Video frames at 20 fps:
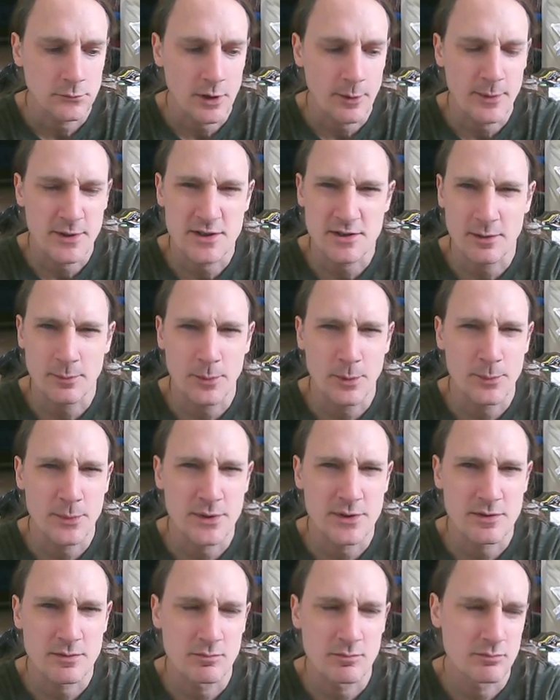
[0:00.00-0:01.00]
I mean,
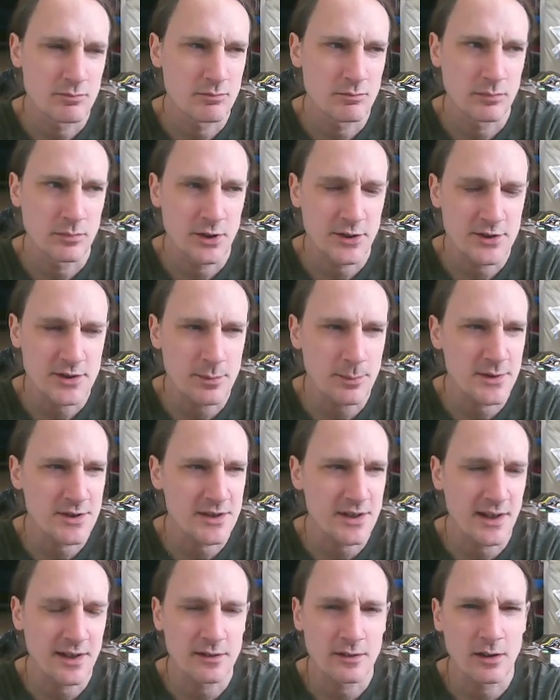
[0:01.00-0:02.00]
someone
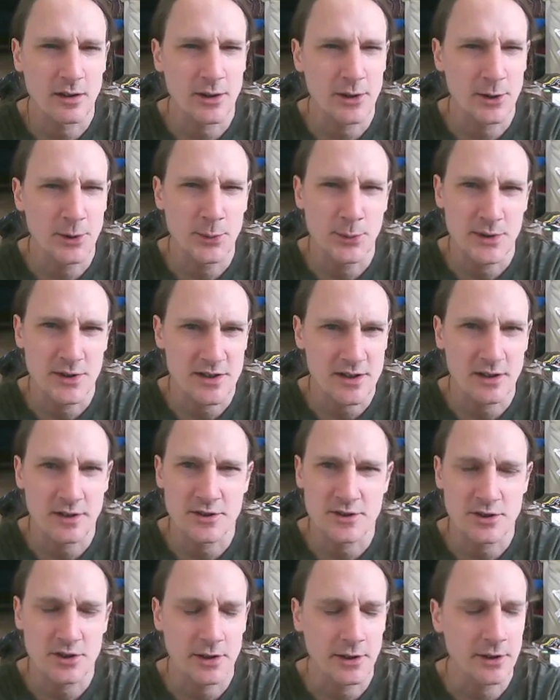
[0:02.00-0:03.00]
said, like, who you're
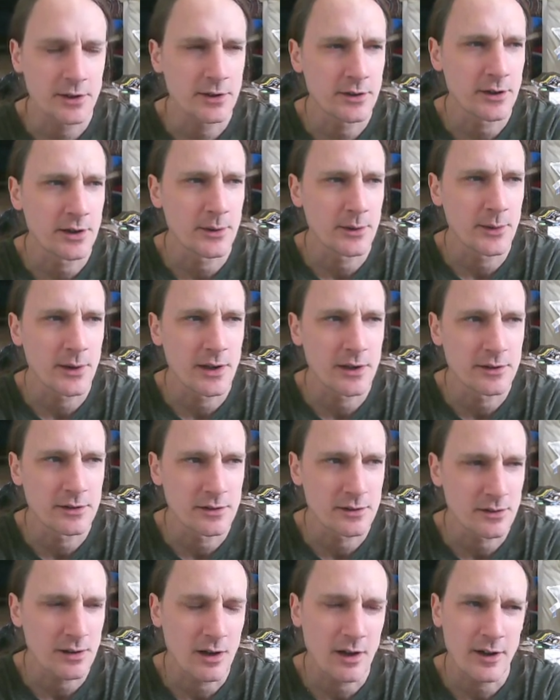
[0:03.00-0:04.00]
touching, you know,
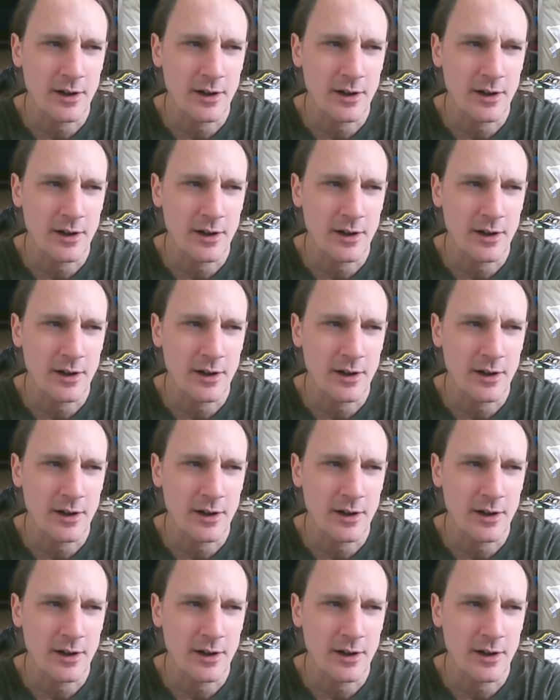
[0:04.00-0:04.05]
and